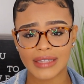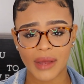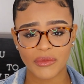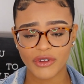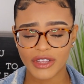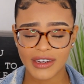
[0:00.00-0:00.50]

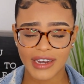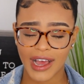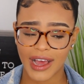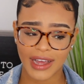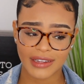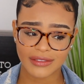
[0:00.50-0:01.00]
I'm really
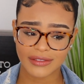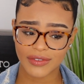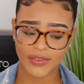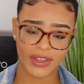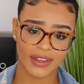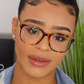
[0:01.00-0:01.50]
not
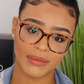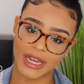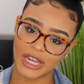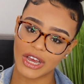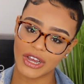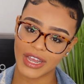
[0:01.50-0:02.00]
feeling my
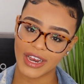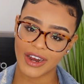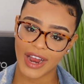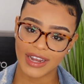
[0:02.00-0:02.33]
long hair.